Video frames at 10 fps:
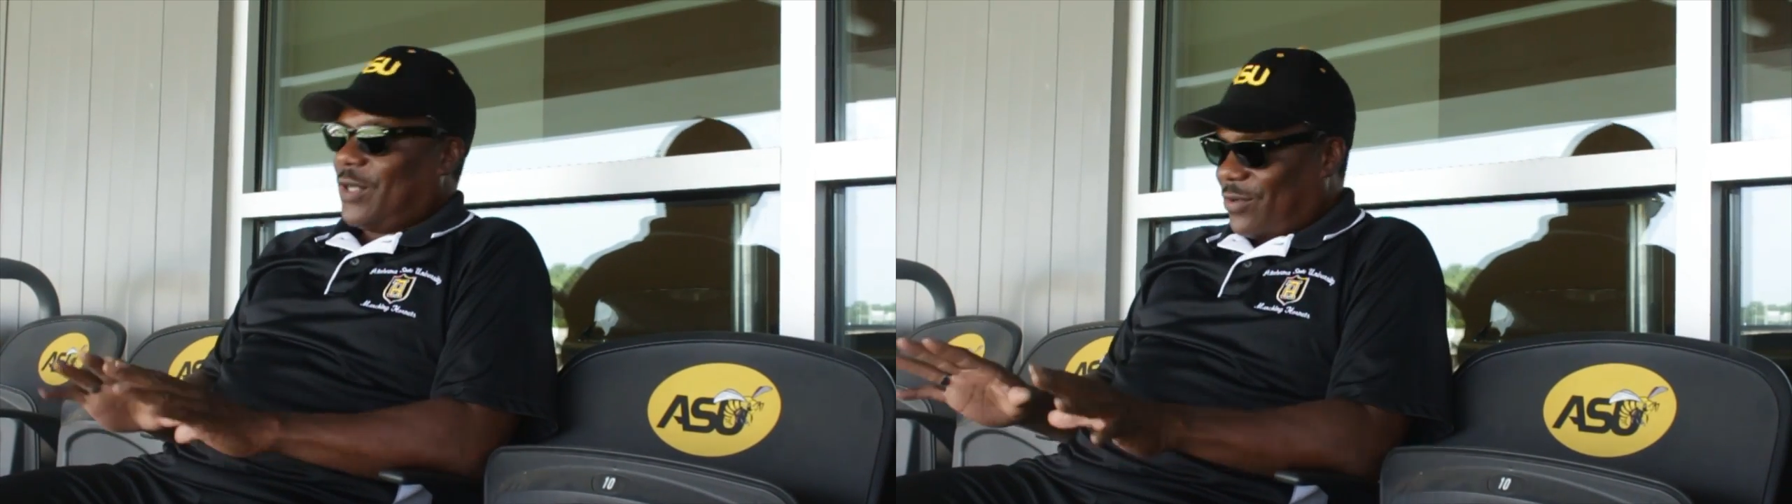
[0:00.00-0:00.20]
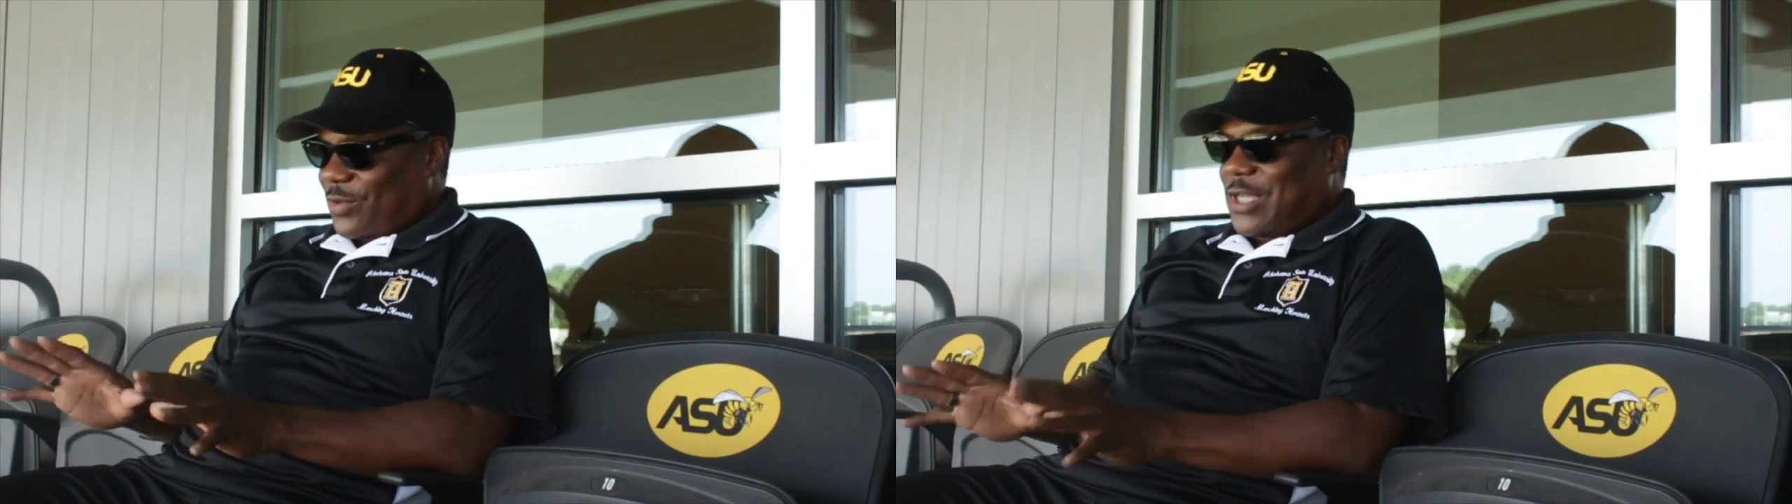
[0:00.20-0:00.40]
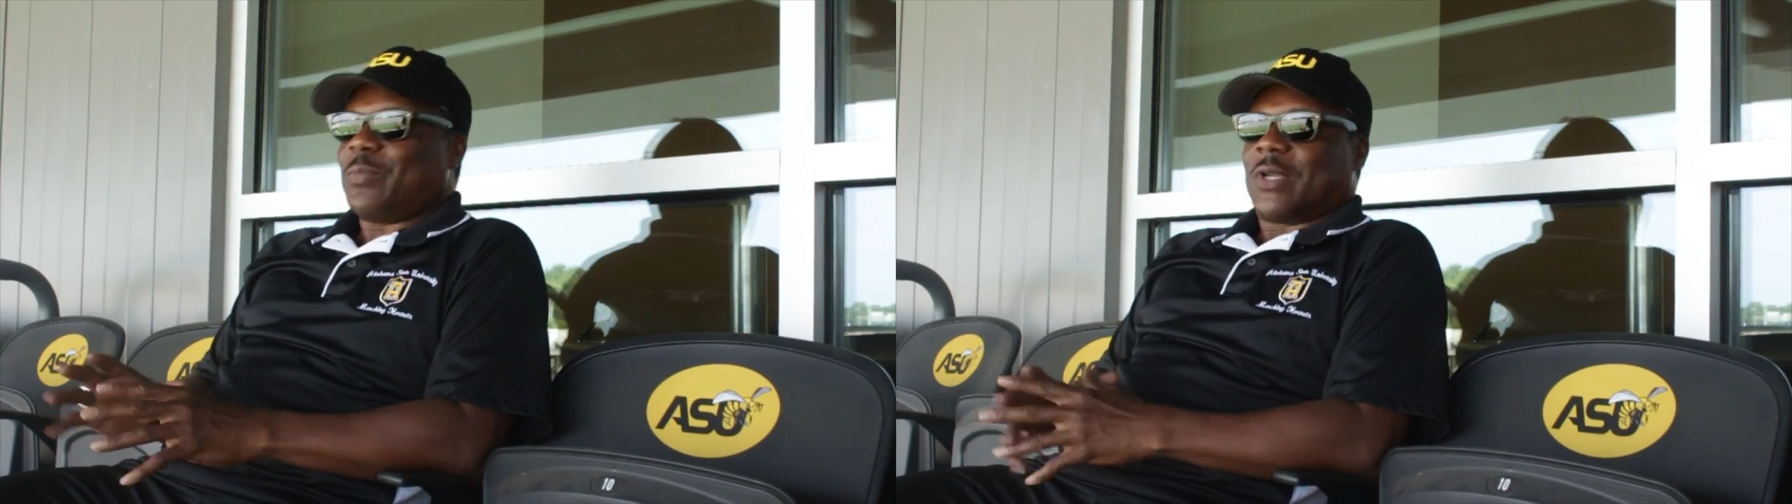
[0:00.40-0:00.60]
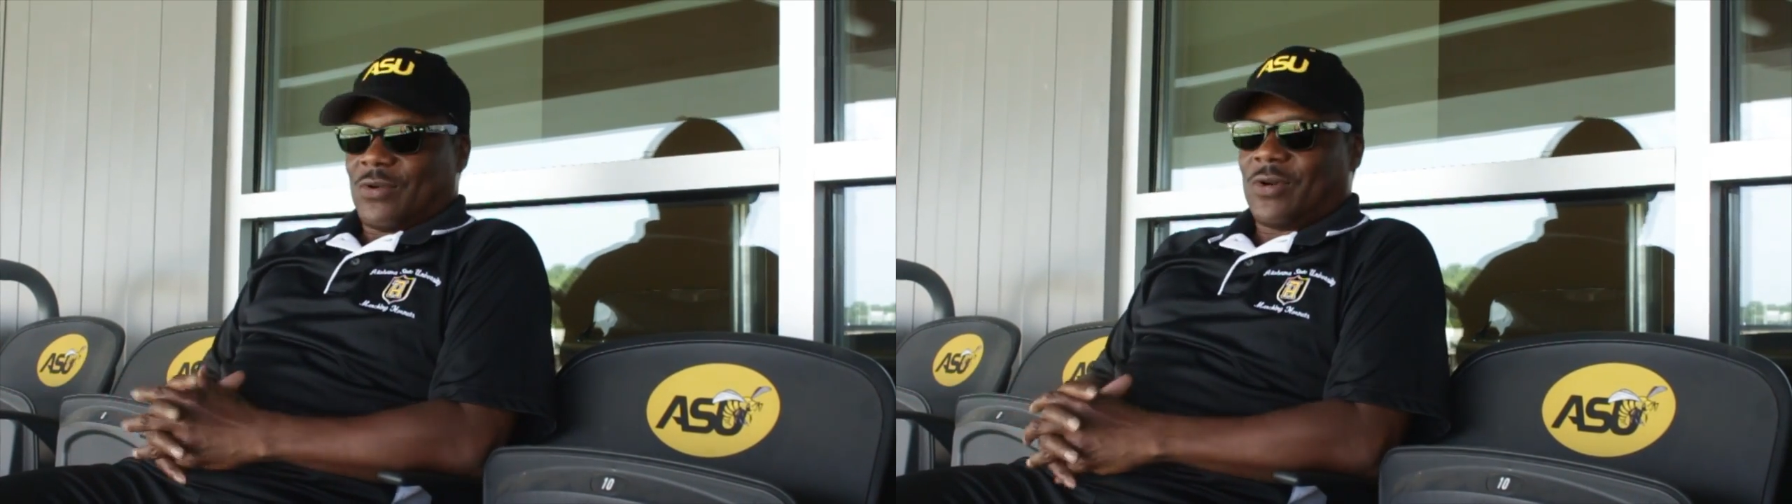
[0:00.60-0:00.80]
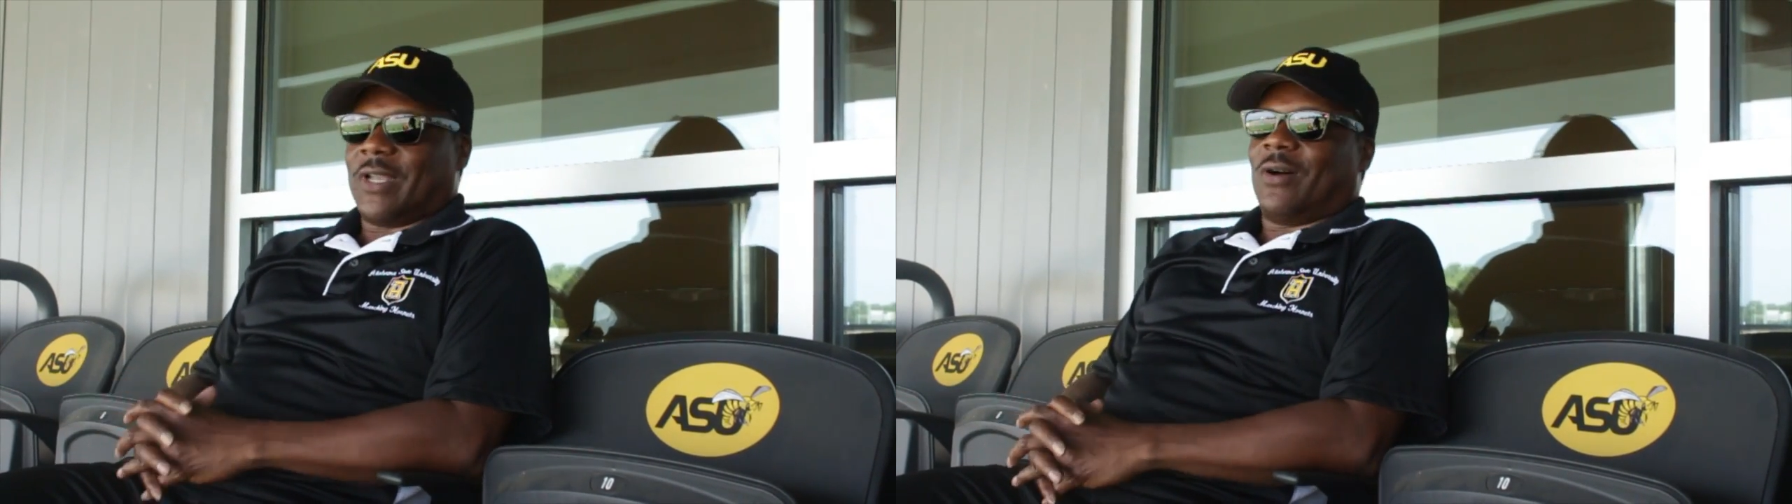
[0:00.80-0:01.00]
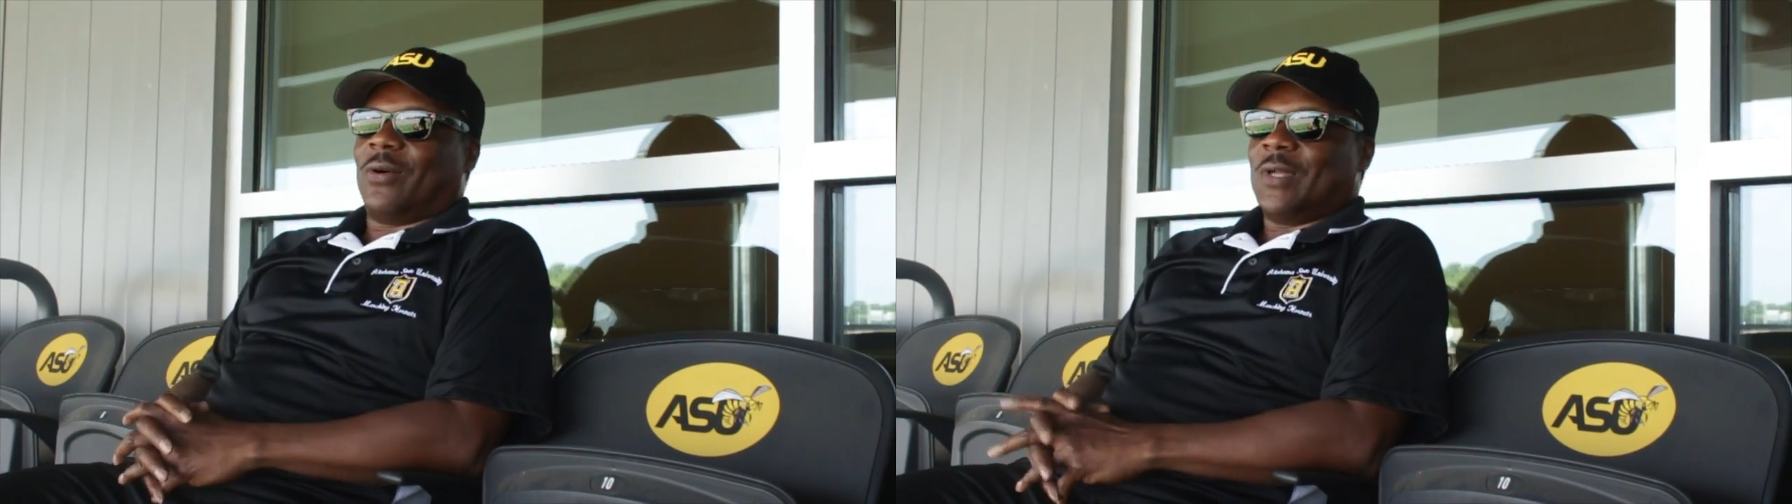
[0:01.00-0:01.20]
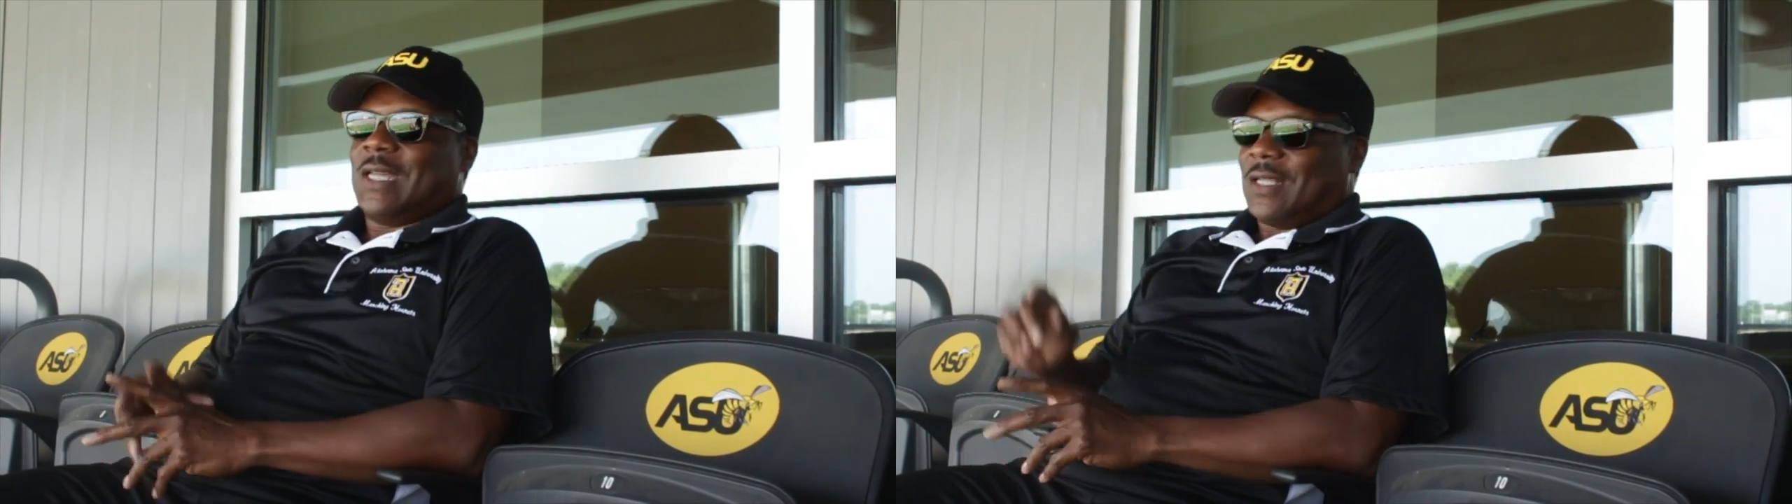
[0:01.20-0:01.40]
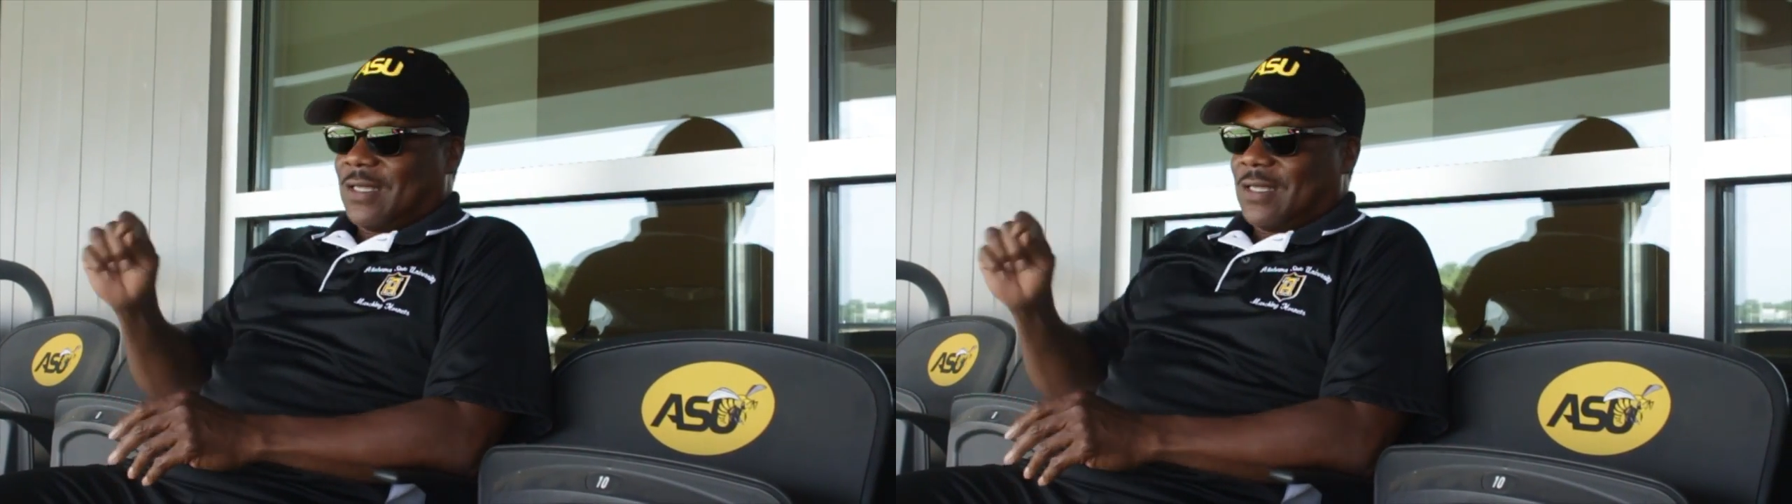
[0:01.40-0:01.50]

we're gonna keep it going on.